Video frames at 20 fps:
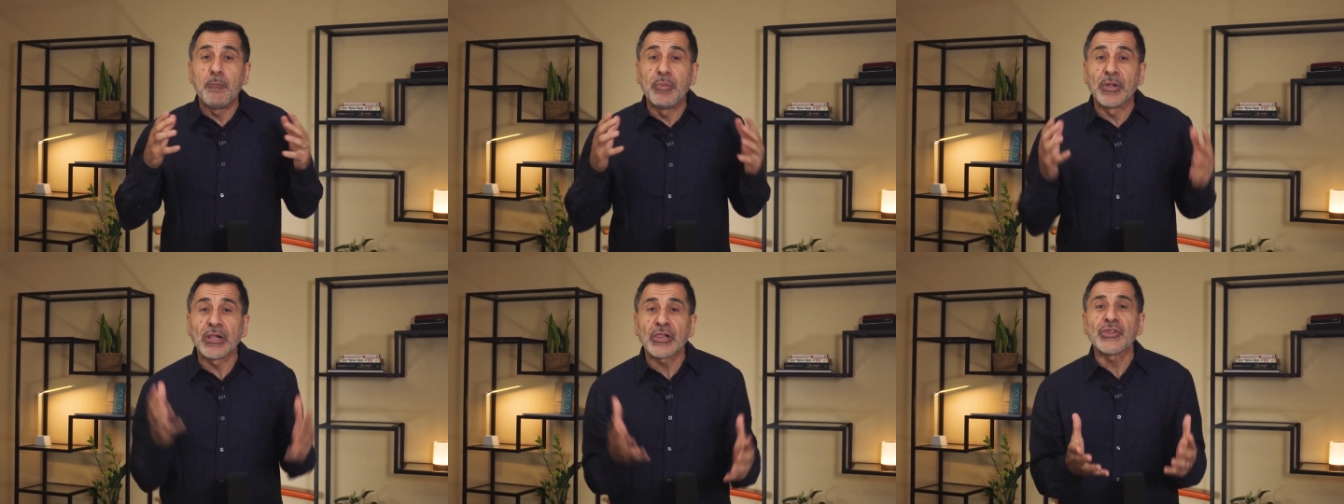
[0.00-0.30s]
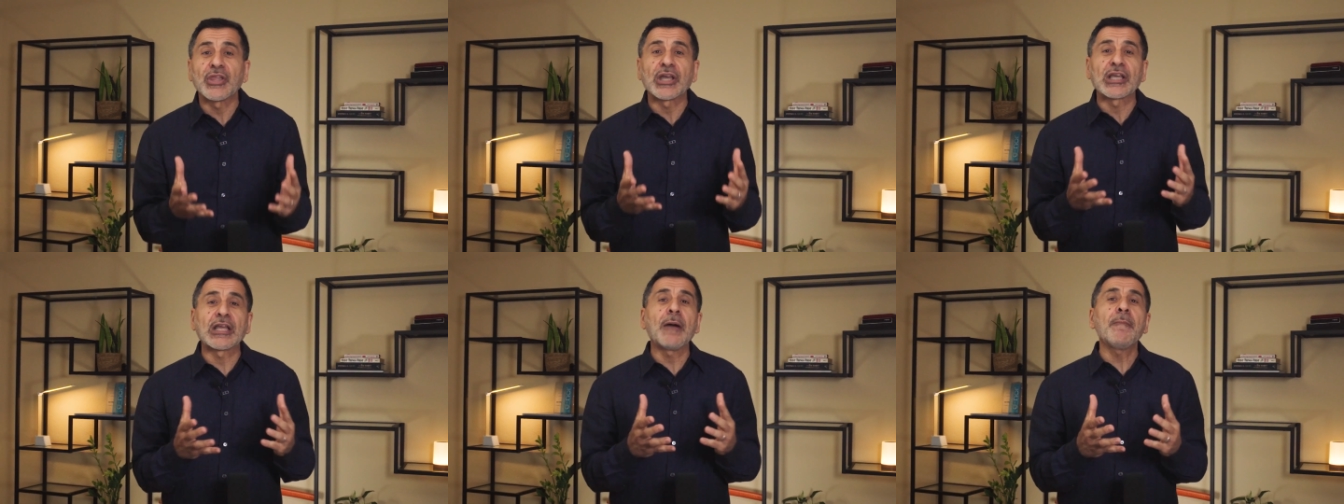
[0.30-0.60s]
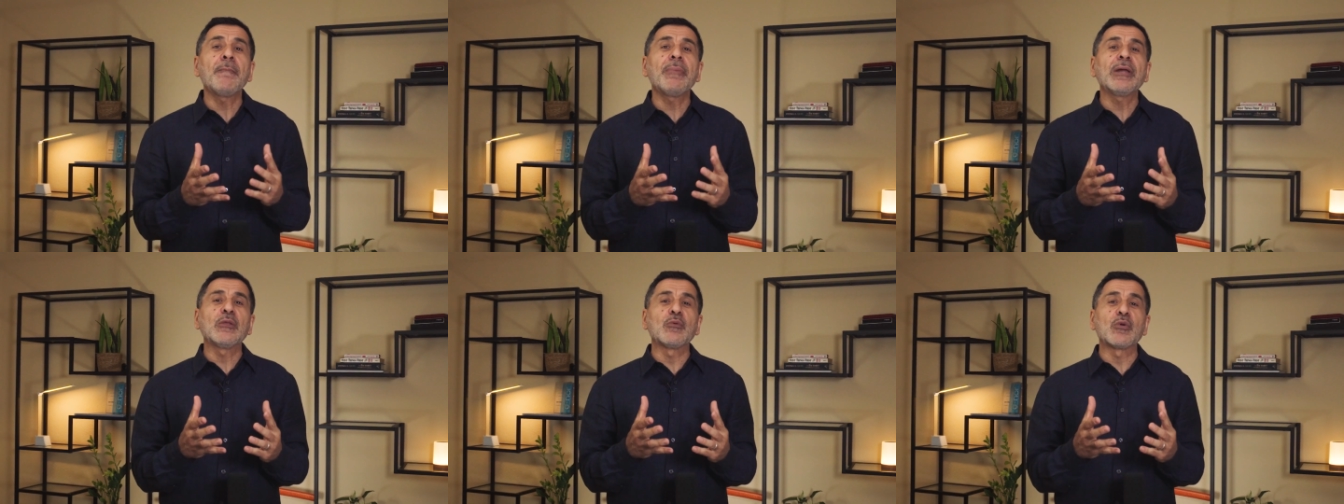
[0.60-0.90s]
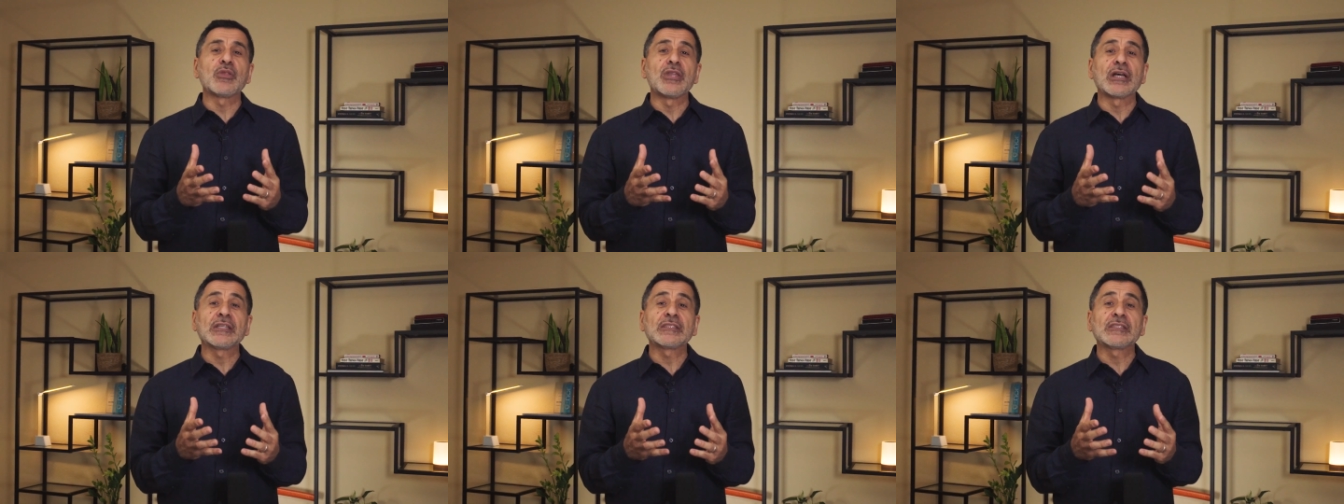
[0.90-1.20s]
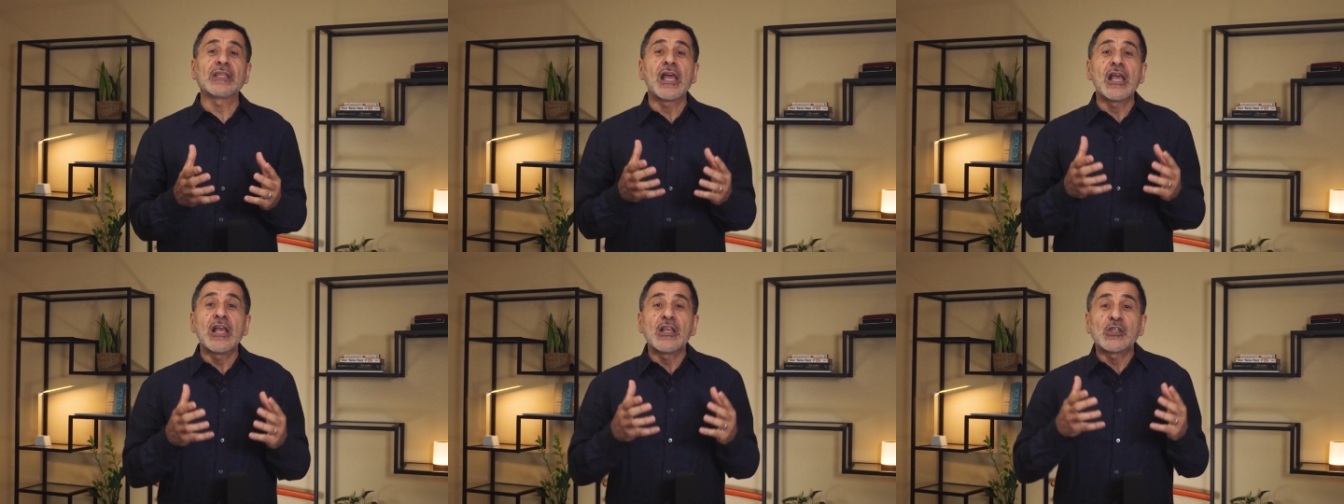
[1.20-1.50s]
built the company with
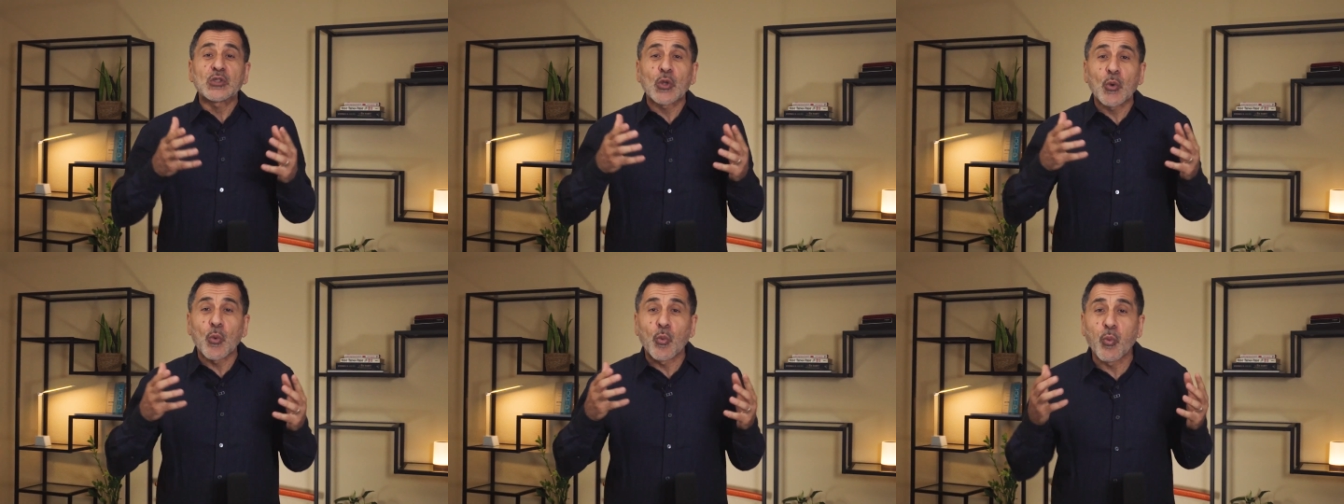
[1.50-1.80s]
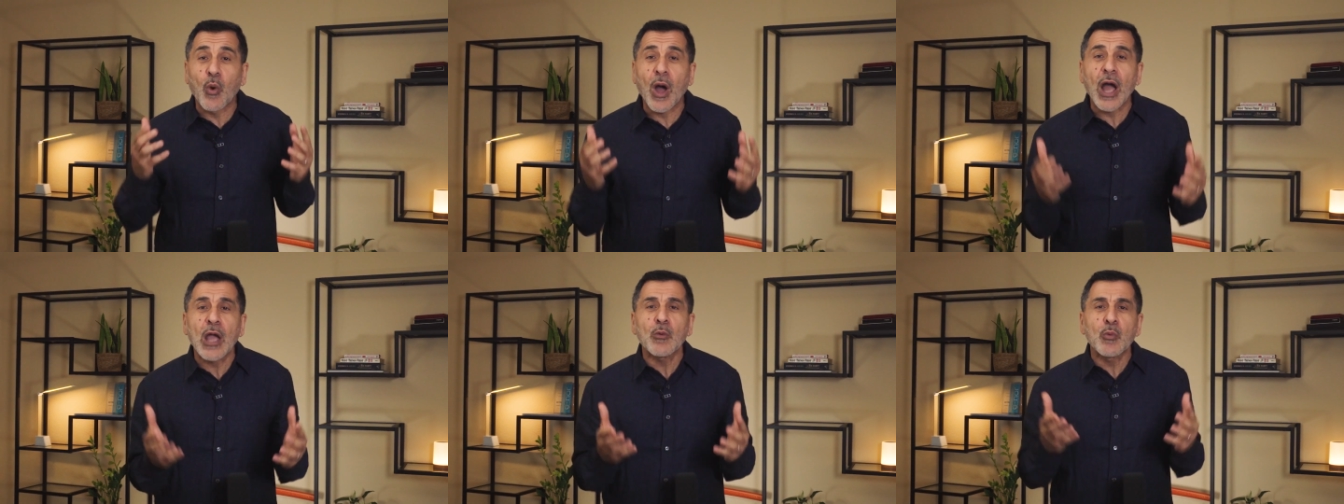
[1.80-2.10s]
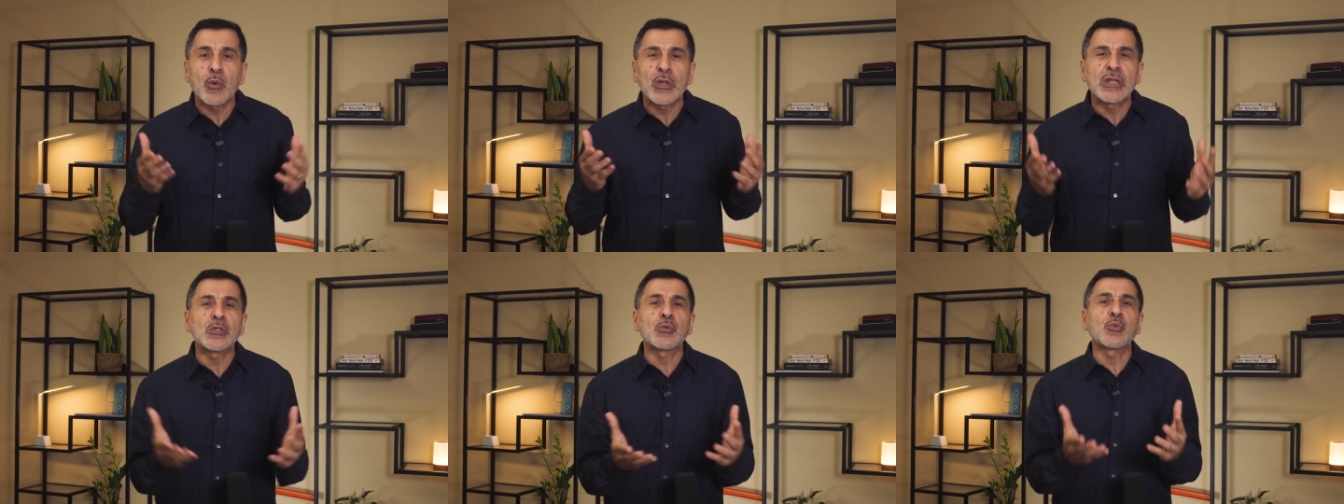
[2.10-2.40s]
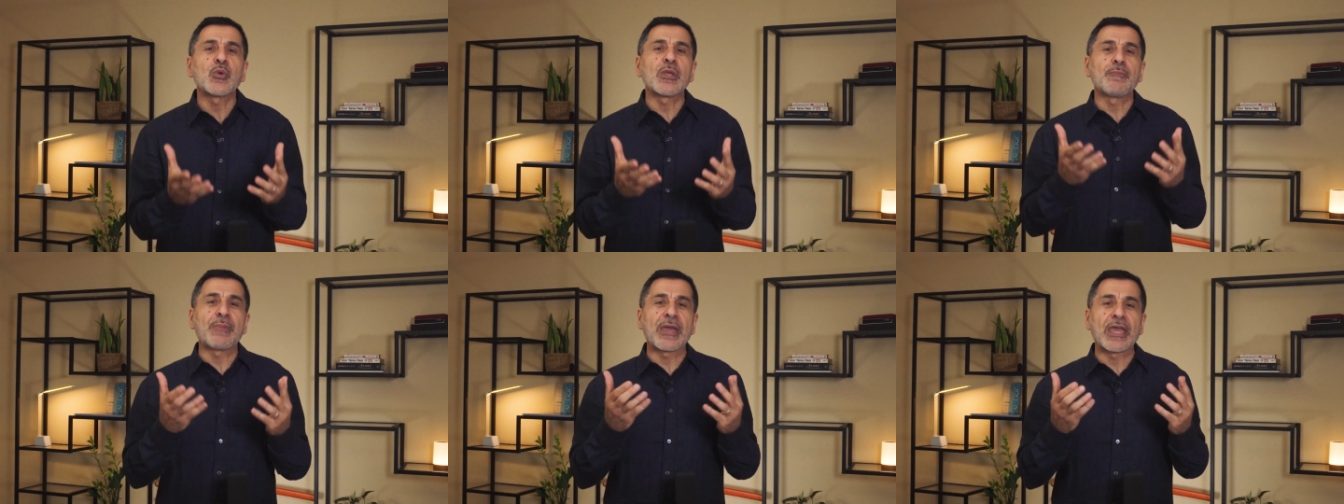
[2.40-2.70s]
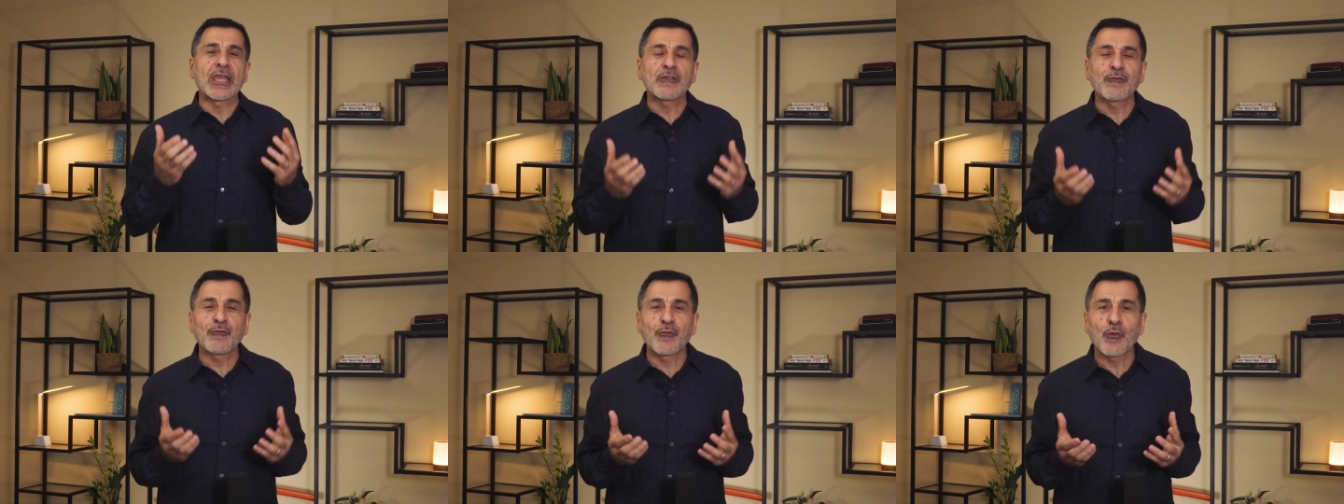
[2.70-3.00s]
us, so why wouldn't we pay it